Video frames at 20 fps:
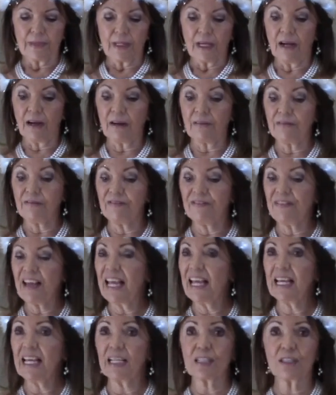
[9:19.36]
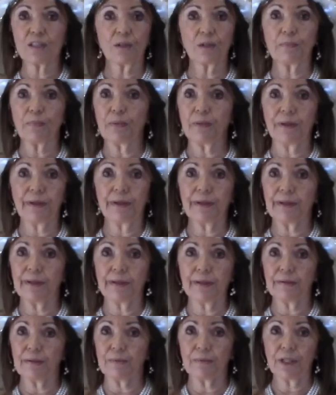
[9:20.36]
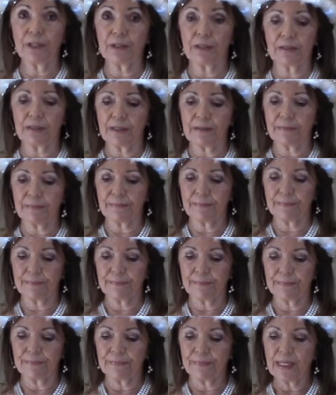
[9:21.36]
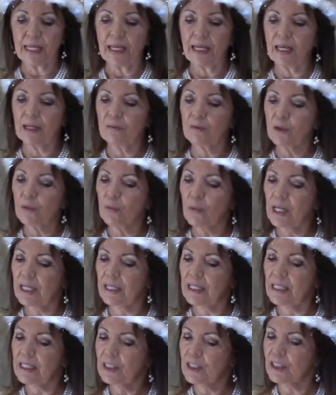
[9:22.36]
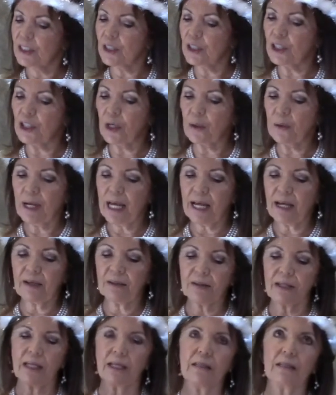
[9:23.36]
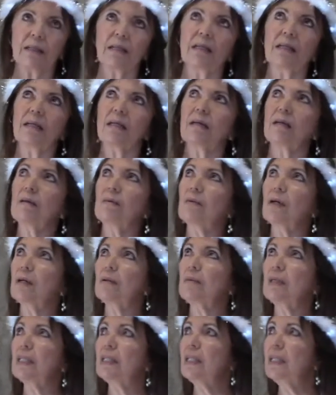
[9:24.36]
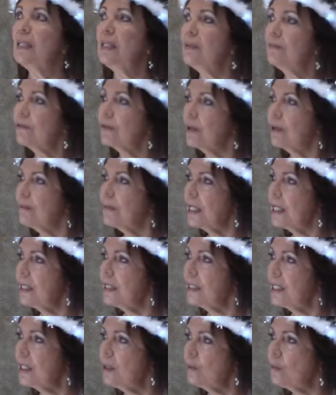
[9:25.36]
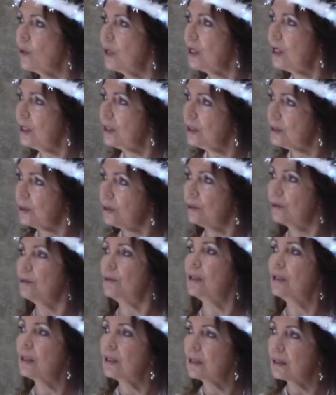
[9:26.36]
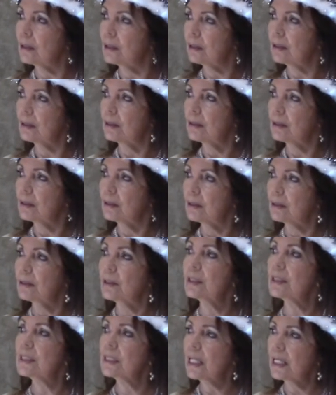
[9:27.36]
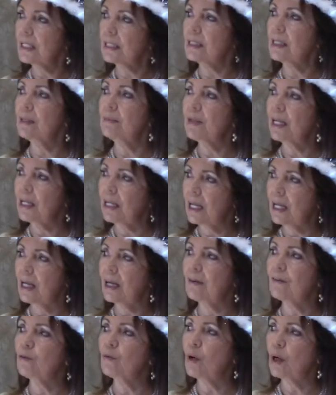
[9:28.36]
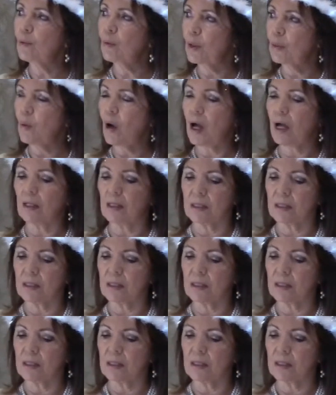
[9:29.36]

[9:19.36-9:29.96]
Our fangs are pointed at the world, and we're ready to go out and get what we need from anyone who looks like they may have what we want.